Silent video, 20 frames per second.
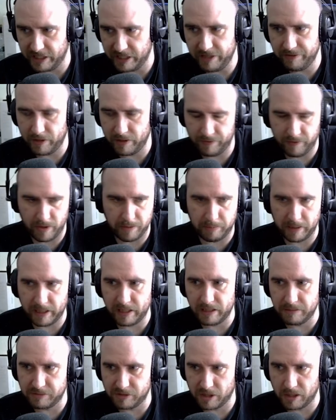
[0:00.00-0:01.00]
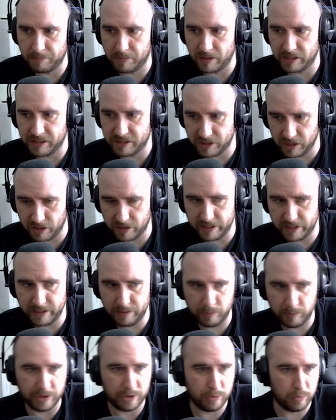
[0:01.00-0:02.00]
Even if I play them side by
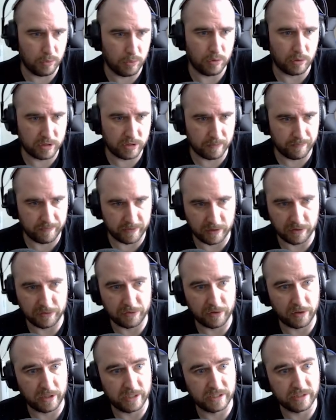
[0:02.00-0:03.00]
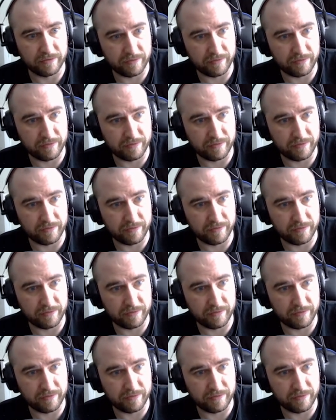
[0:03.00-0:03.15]
side, which will look something along the lines of